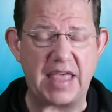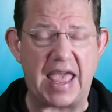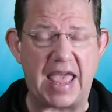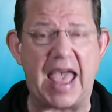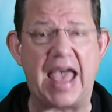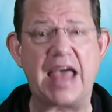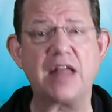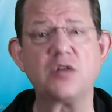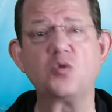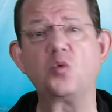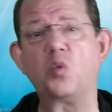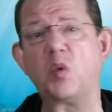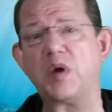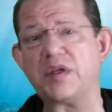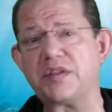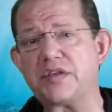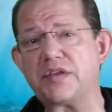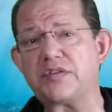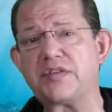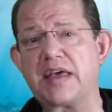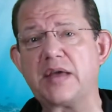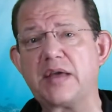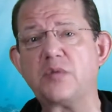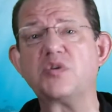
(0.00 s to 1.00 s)
and whether
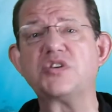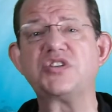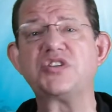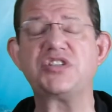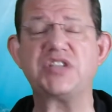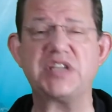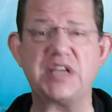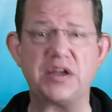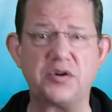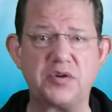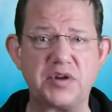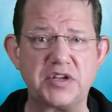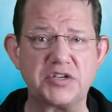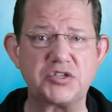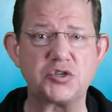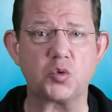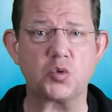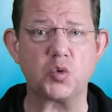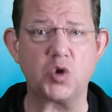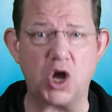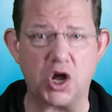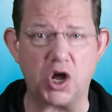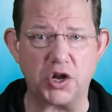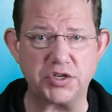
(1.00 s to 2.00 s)
they were serious or
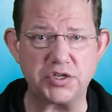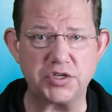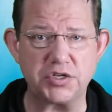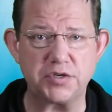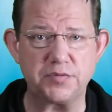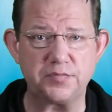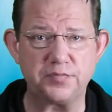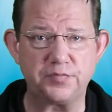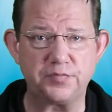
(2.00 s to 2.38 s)
not.